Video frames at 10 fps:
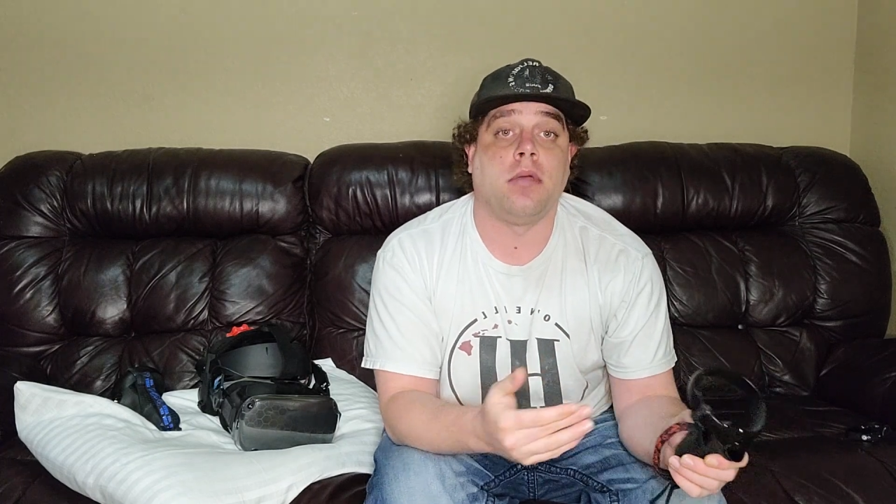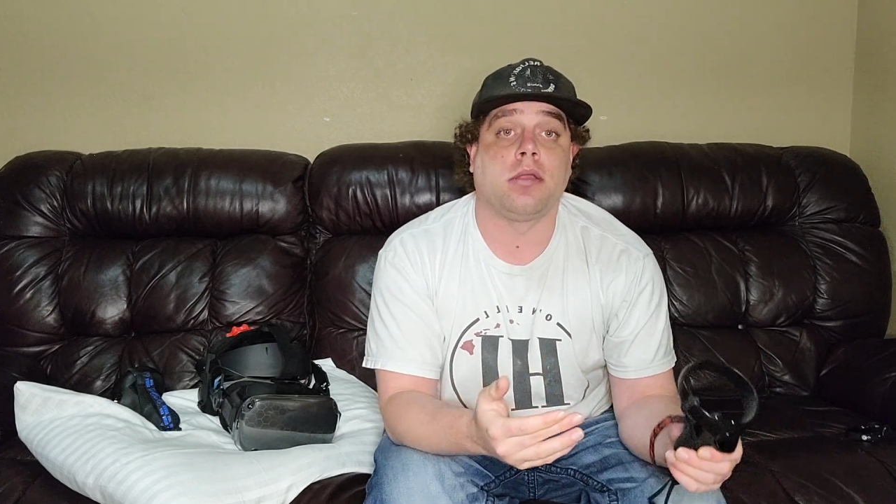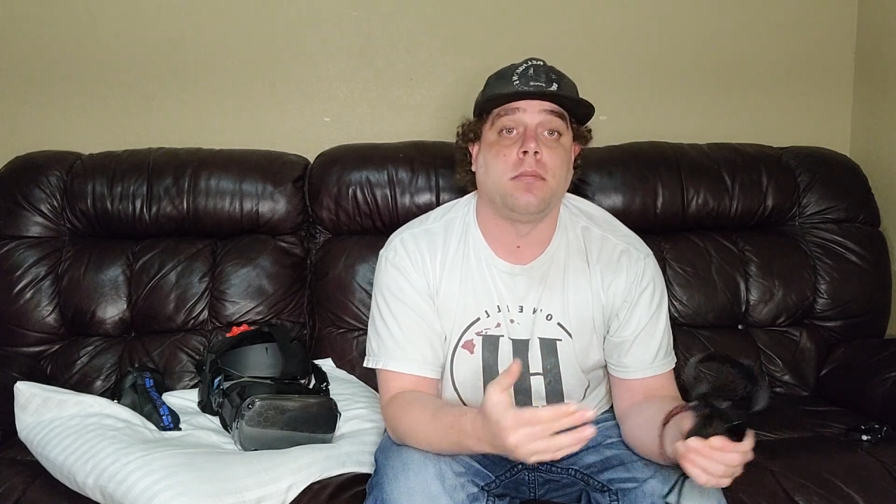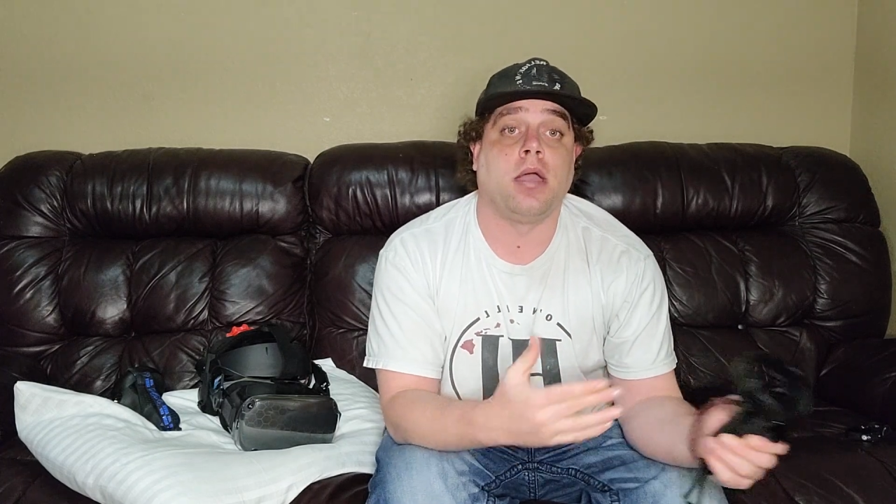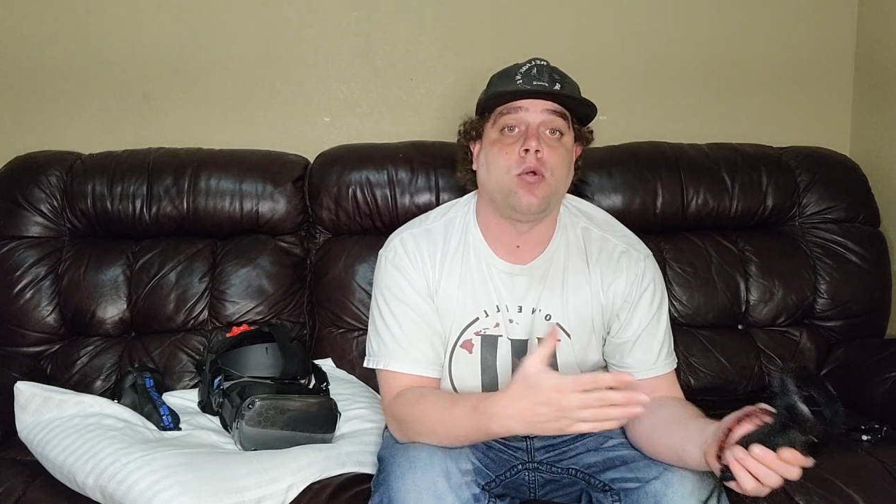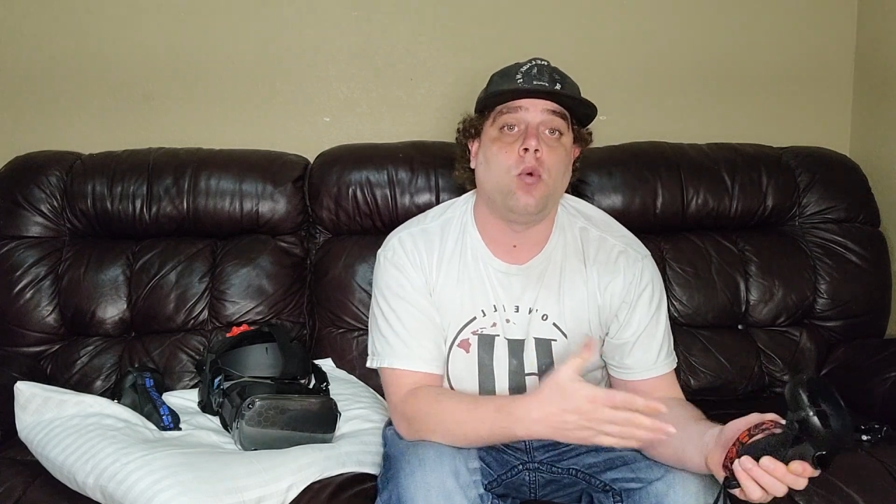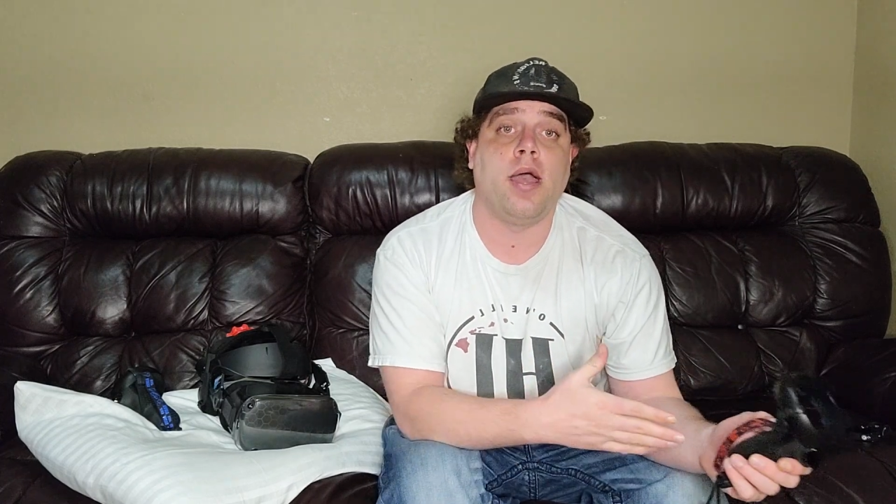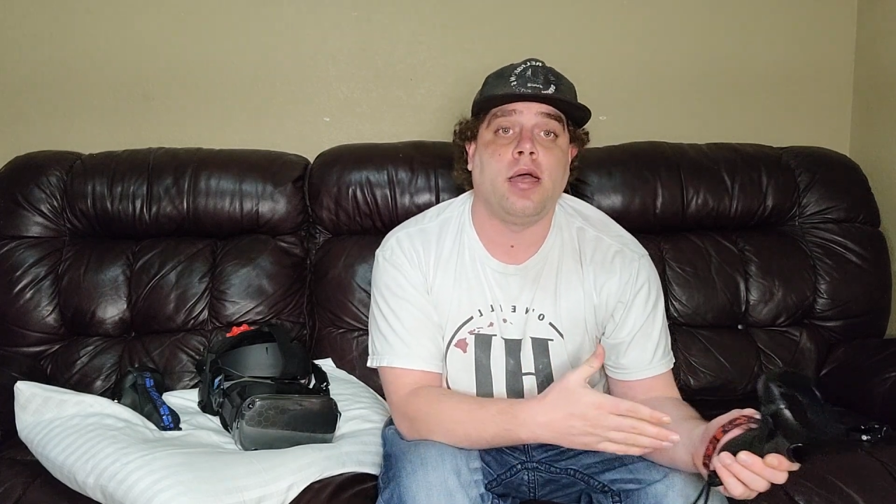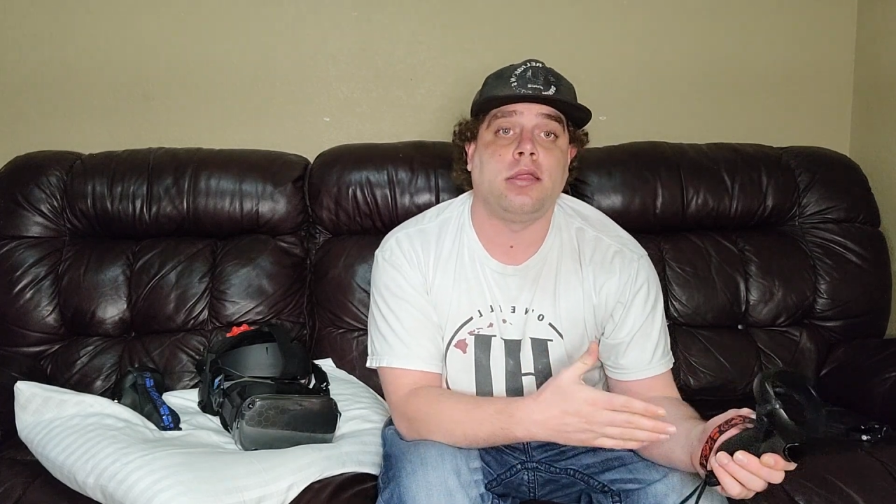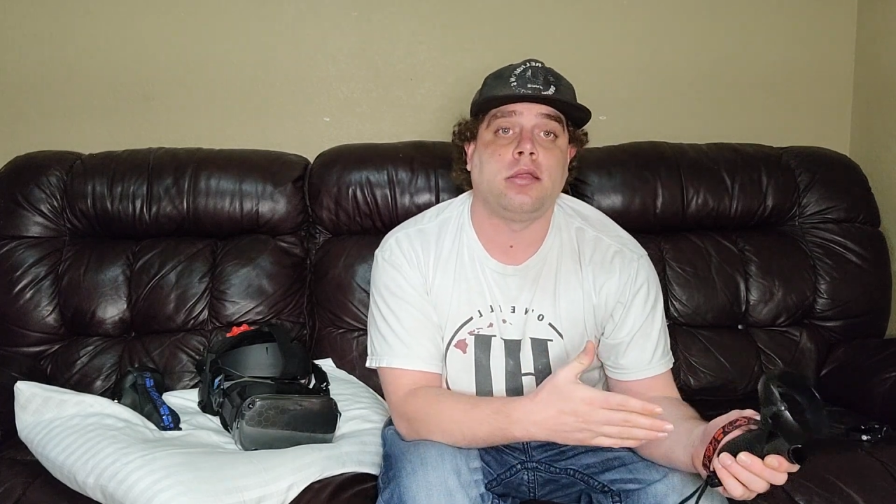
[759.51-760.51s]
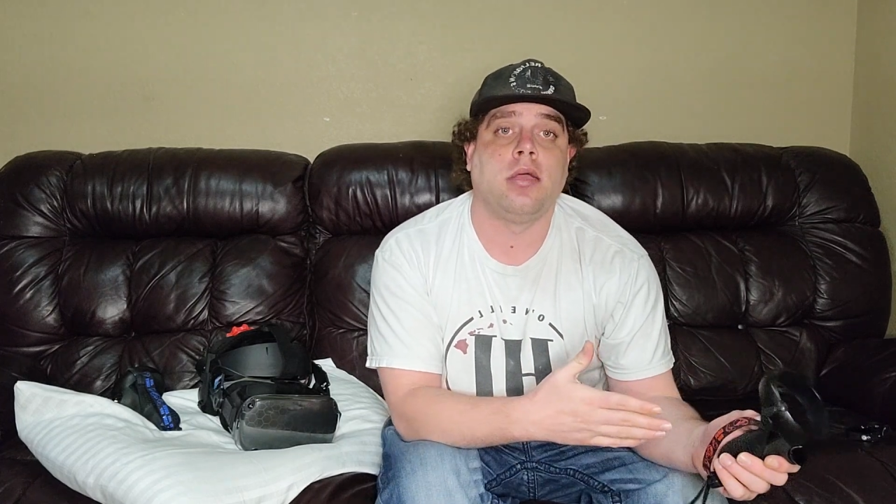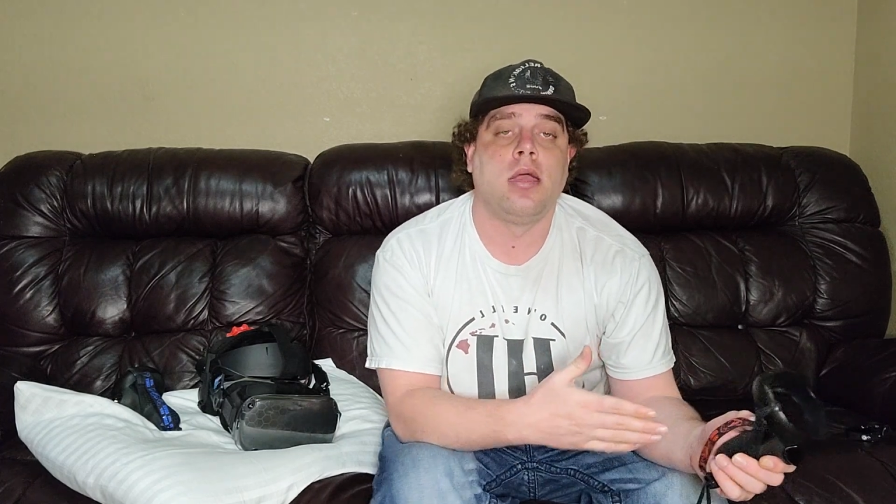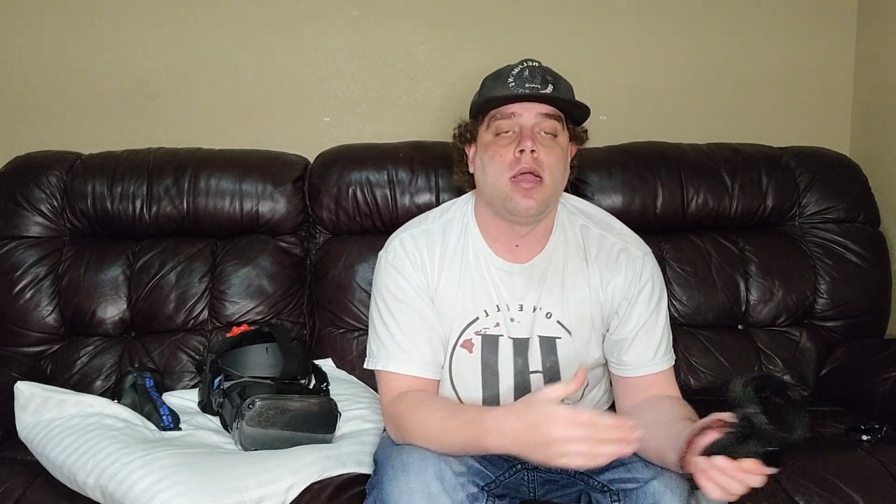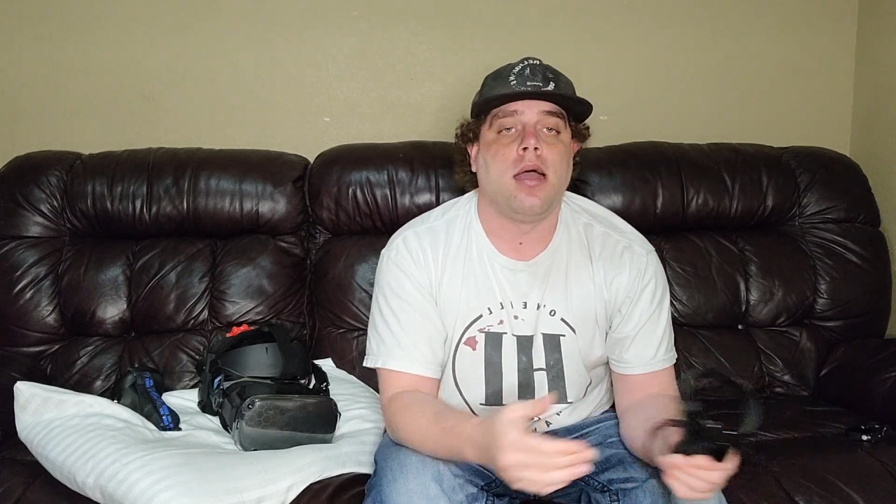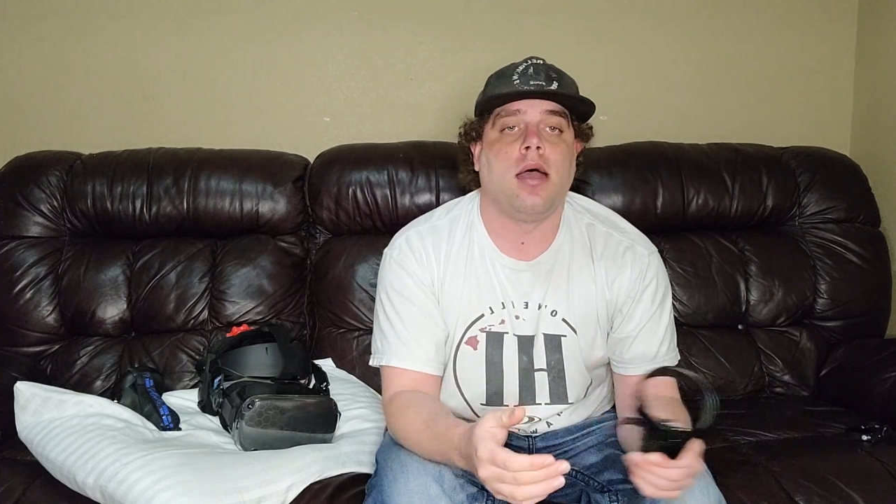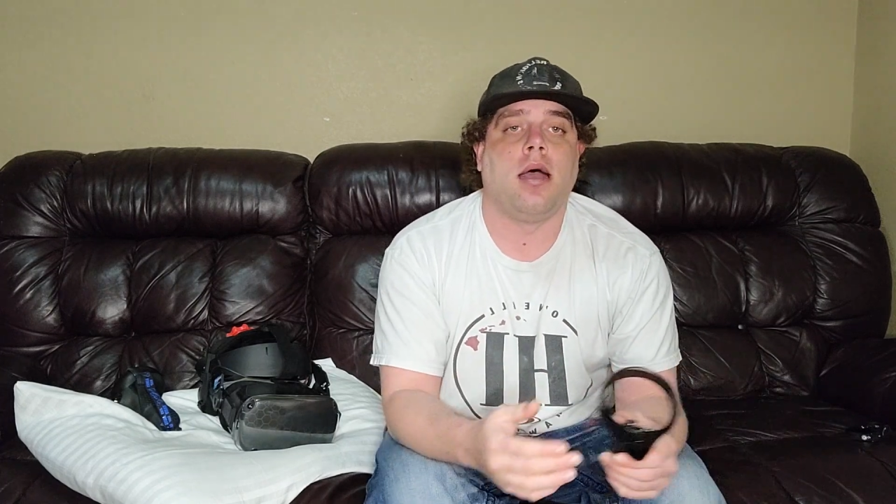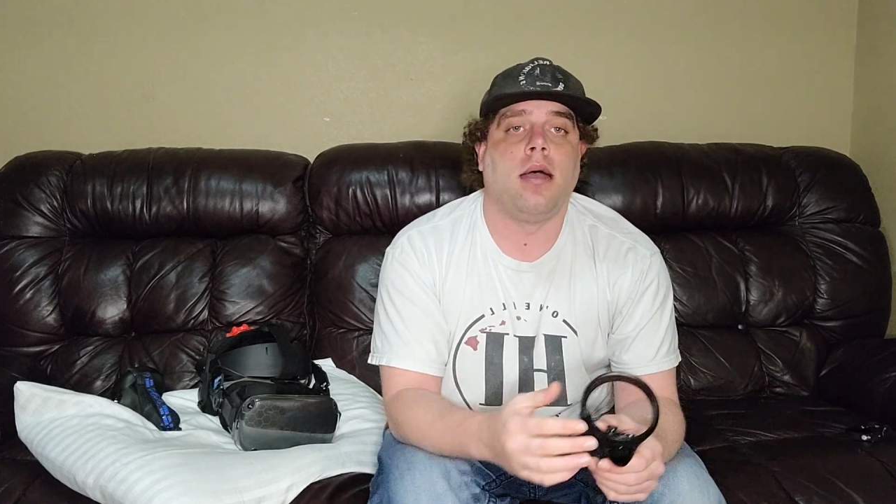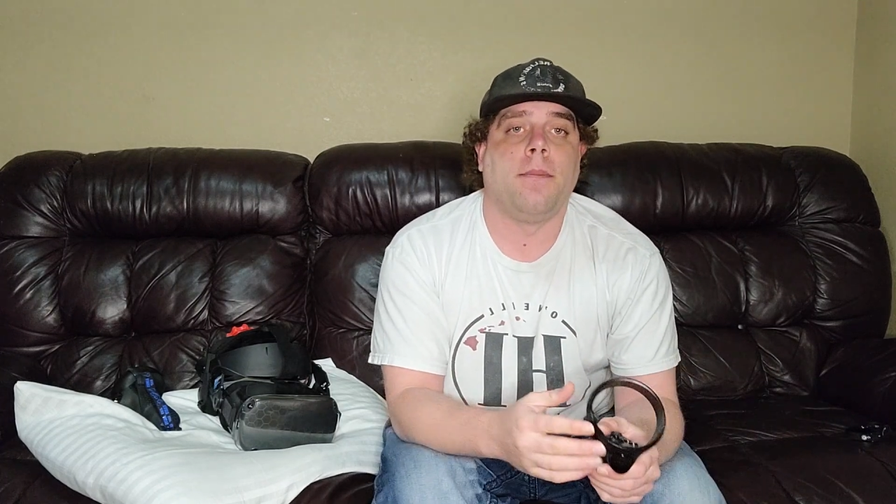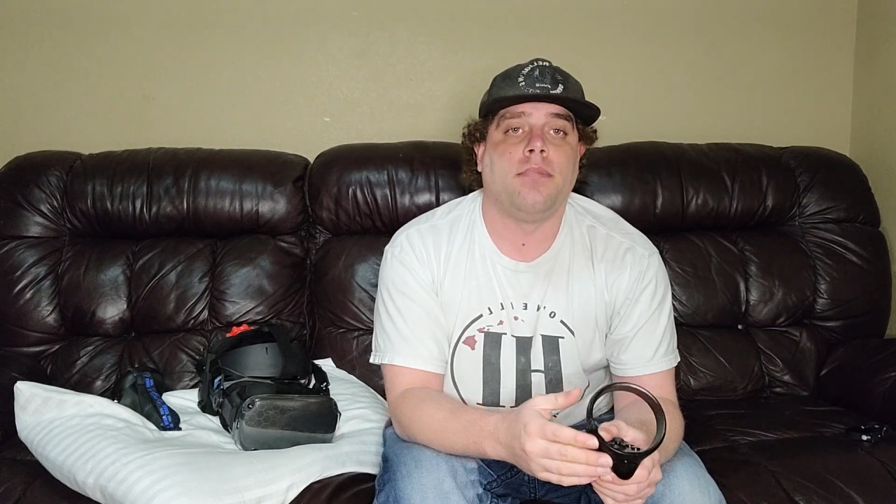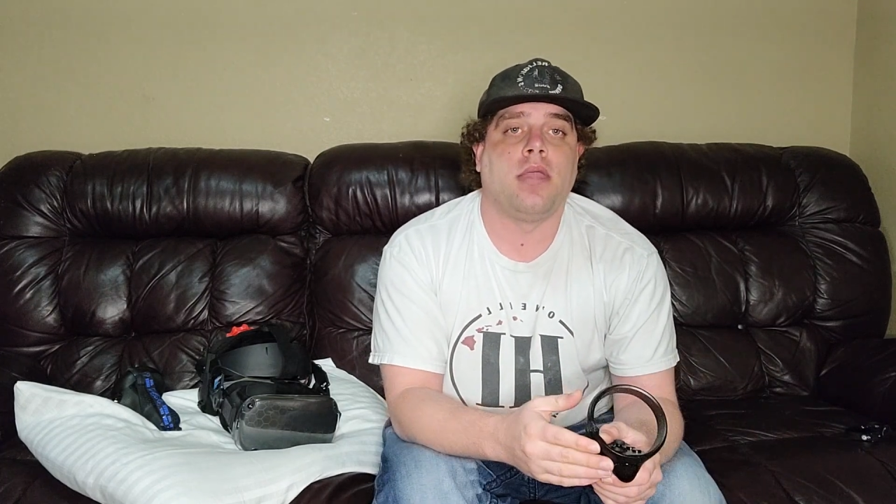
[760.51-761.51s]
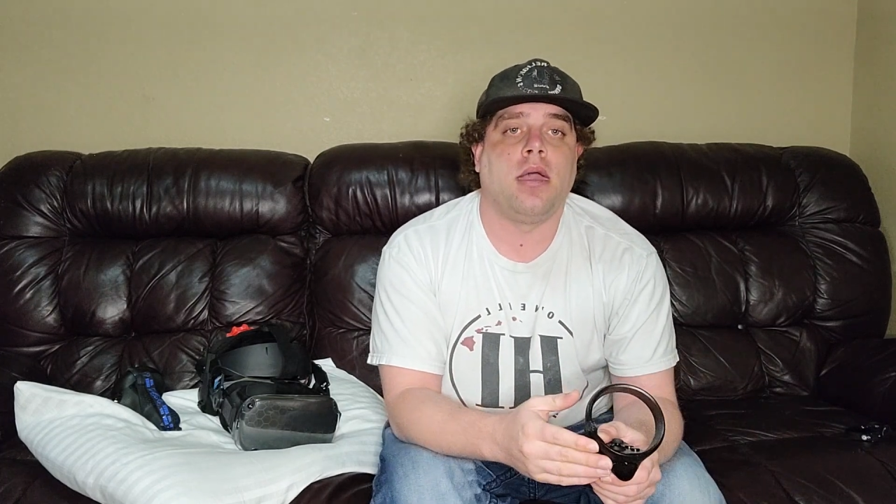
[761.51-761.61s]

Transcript: as my Quest, around